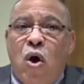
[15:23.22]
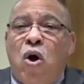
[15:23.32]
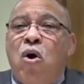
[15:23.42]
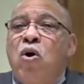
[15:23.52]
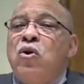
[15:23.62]

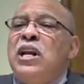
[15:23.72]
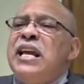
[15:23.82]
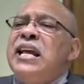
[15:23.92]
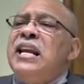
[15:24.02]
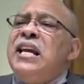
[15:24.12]

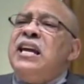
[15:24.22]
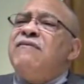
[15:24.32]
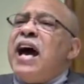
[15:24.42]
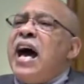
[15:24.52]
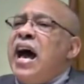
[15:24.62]
Only
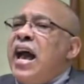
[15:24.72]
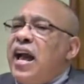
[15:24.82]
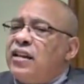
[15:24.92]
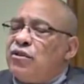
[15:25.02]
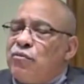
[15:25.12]
Levi
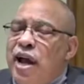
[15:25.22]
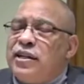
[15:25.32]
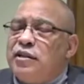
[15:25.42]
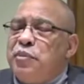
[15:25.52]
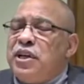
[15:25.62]
has a
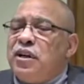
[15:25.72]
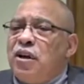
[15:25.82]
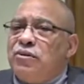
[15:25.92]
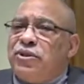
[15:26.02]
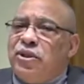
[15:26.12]
right to be
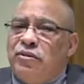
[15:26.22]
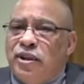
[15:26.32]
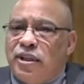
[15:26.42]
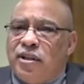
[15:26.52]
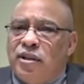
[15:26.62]
close to
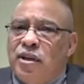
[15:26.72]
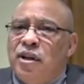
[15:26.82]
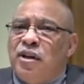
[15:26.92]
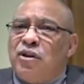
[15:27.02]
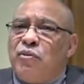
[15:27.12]
it.
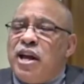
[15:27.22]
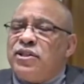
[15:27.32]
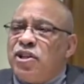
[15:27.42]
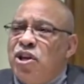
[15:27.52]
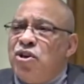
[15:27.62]
The
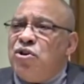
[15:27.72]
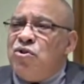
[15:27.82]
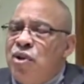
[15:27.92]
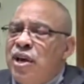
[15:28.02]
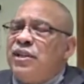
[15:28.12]
rest of
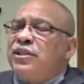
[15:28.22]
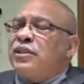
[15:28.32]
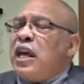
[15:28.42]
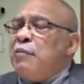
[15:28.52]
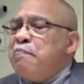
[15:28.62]
you,
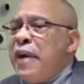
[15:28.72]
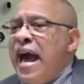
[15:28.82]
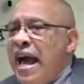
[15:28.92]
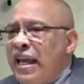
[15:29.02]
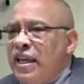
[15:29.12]
stay
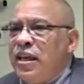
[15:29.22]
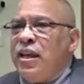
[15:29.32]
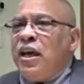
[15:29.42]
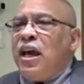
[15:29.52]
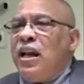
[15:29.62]
back
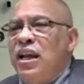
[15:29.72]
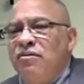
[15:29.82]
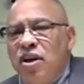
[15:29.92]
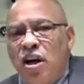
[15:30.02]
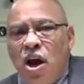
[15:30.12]
and
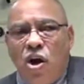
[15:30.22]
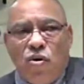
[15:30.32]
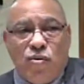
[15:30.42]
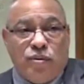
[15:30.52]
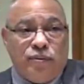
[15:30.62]
leave it
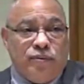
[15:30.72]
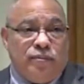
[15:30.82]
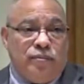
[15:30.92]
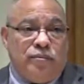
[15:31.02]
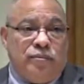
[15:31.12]
alone.
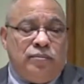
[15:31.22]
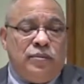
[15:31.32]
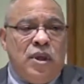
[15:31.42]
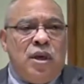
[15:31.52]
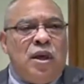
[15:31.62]

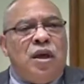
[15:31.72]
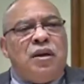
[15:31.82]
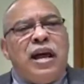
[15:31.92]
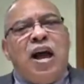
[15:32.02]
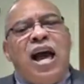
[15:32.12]

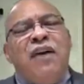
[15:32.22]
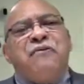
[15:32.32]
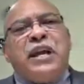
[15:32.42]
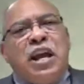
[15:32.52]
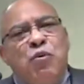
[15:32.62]
Now, I
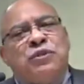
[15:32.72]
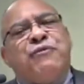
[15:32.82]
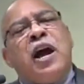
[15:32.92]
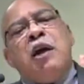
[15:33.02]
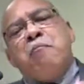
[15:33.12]
think it was
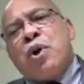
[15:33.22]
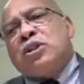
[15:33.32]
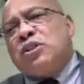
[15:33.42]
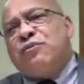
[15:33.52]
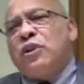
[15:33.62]
very
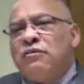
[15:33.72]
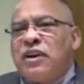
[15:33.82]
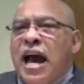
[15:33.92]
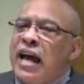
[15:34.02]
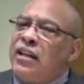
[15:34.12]
merciful of
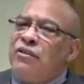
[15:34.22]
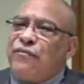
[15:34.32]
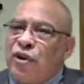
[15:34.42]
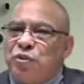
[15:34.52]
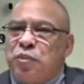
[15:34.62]
God in the
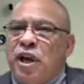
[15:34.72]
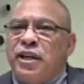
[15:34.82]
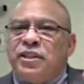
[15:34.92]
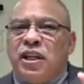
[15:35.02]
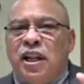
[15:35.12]
first
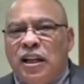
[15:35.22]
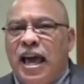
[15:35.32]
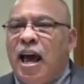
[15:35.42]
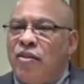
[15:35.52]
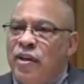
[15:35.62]
place to
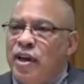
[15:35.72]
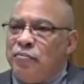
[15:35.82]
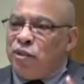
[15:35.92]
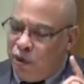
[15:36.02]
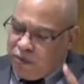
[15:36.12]
allow
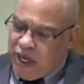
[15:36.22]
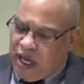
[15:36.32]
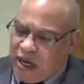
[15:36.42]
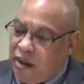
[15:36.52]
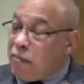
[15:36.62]
them to pick
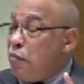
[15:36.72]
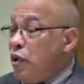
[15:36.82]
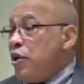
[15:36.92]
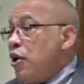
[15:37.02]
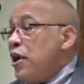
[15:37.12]
it up and put
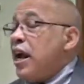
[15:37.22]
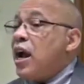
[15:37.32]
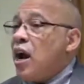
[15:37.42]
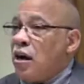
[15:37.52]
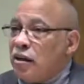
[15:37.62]
it on that
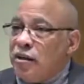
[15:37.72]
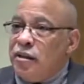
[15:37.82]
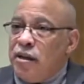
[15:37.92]
cart.